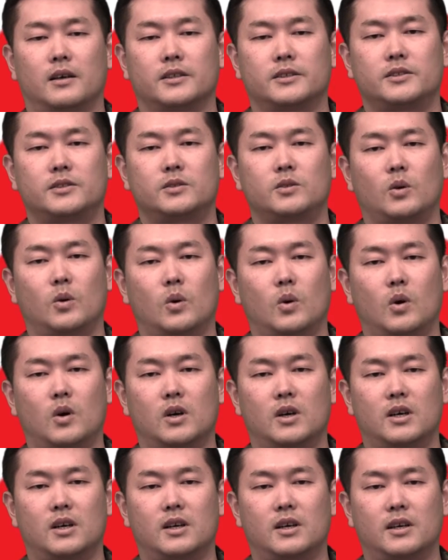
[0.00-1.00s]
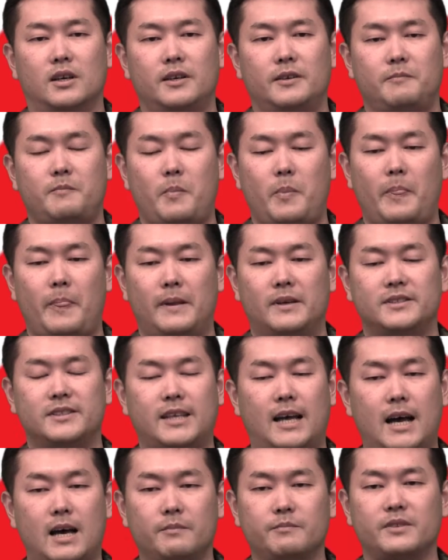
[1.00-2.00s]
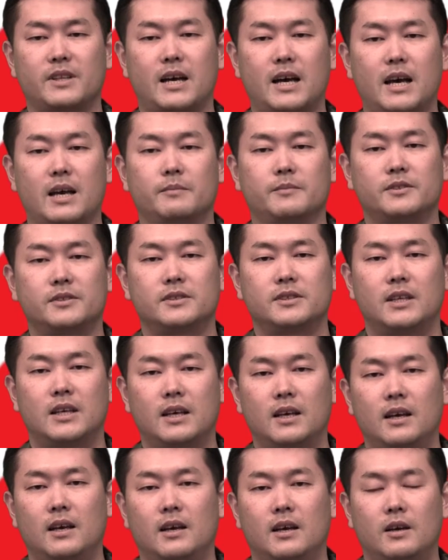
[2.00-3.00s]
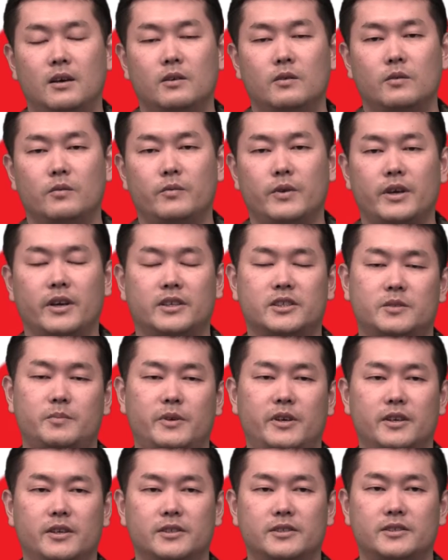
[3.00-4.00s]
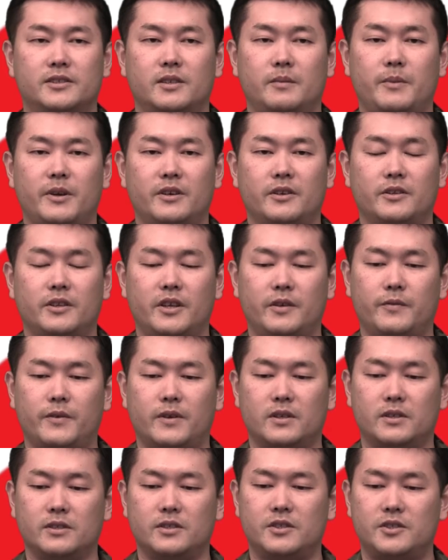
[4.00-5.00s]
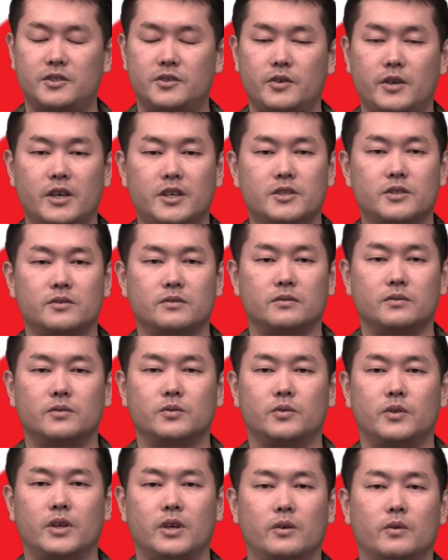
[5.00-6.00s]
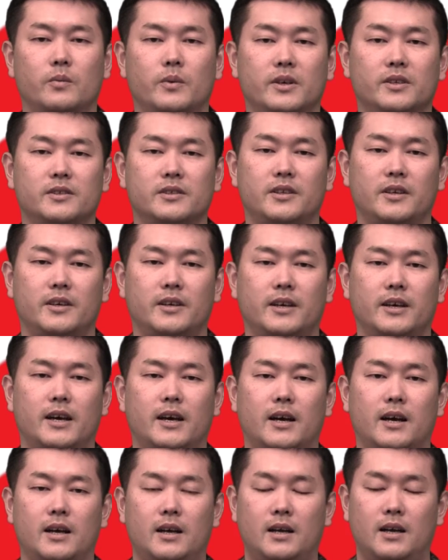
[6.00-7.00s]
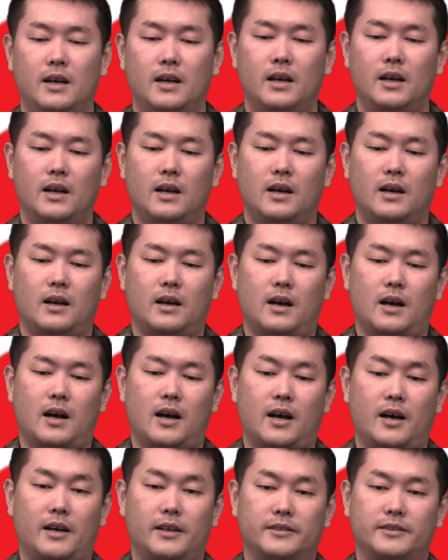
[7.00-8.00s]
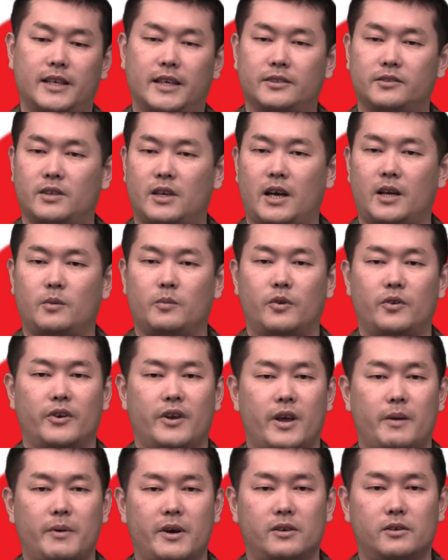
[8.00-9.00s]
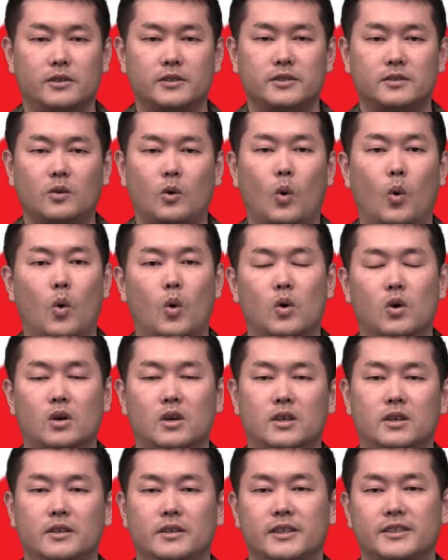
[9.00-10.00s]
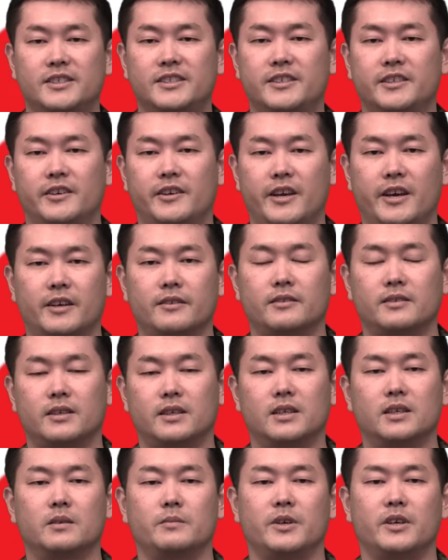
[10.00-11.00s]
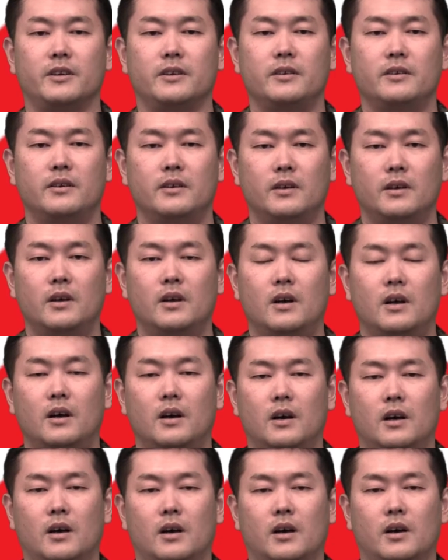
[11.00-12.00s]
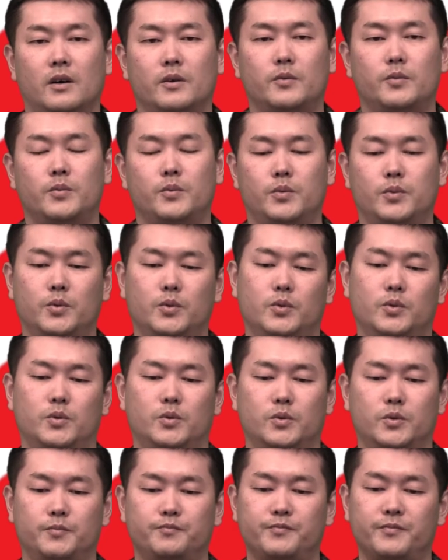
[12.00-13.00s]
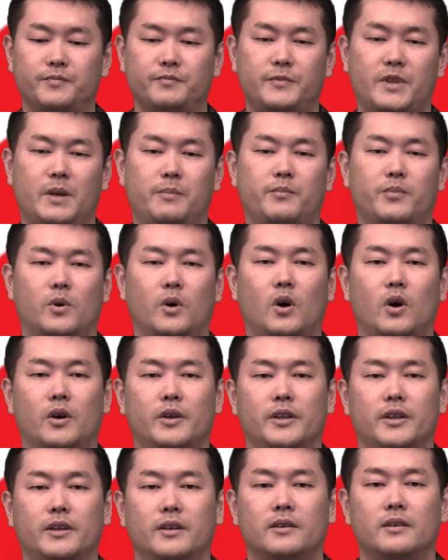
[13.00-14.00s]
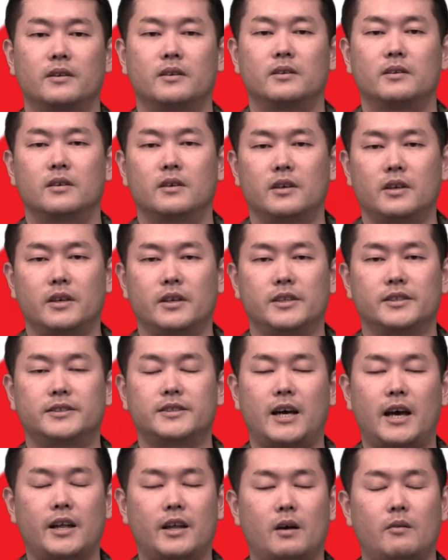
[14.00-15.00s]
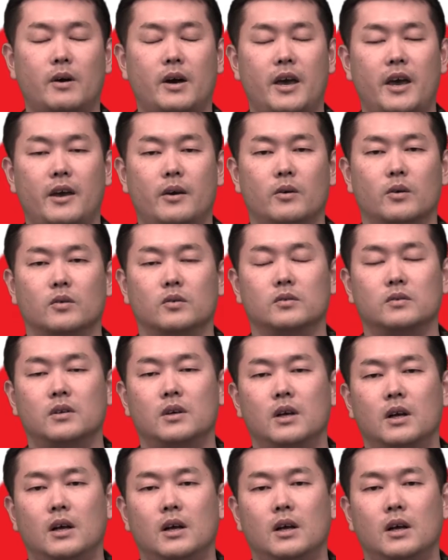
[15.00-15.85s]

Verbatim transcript: so sometimes we experienced a very difficult situation to deal with the uh, uh, that kind of rebels or Syrian army uh, who deployed inside our AO.